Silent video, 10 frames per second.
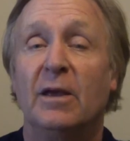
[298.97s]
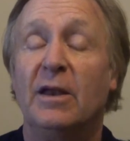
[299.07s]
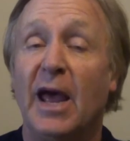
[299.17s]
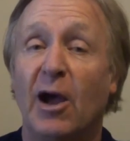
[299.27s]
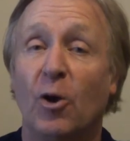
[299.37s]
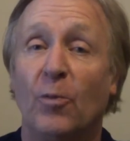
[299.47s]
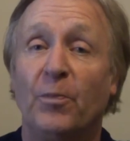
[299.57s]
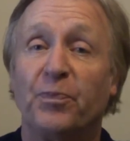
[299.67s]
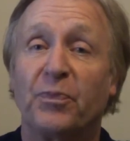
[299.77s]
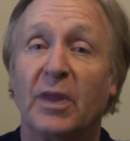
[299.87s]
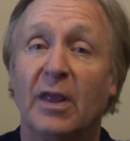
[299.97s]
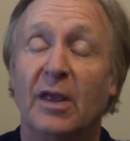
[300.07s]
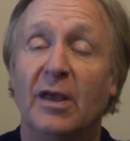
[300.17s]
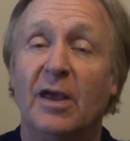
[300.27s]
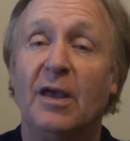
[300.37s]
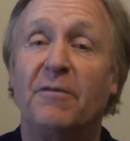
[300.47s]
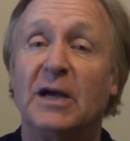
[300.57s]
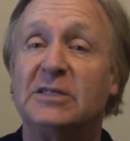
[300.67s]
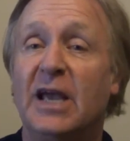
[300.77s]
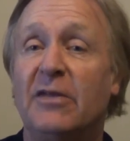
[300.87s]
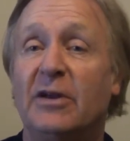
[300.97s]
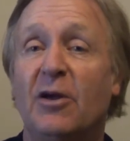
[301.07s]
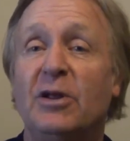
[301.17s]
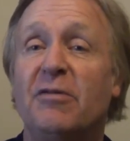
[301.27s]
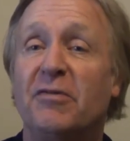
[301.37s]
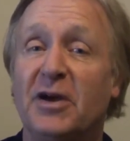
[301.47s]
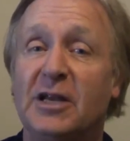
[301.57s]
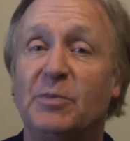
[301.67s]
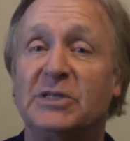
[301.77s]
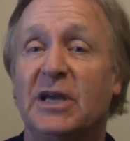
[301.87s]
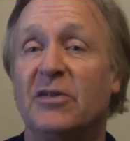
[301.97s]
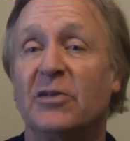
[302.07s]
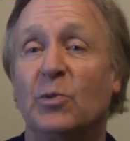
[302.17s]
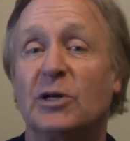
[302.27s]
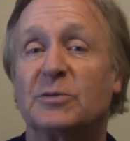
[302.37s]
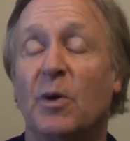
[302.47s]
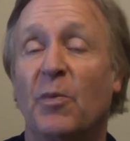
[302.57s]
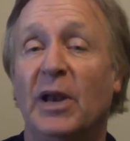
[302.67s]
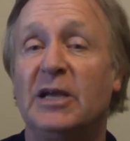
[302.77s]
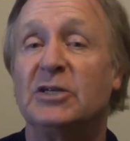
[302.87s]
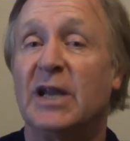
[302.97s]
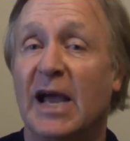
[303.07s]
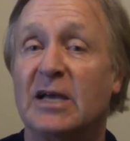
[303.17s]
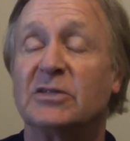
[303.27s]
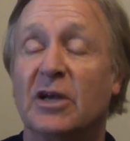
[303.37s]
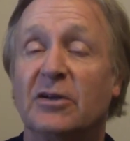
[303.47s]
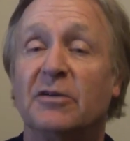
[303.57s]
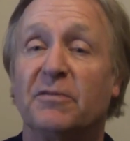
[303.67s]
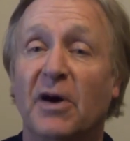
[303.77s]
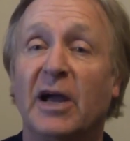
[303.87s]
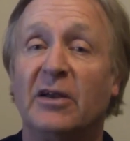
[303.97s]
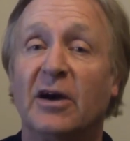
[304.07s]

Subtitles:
Now, If I say that only 30% of the world's population has a defined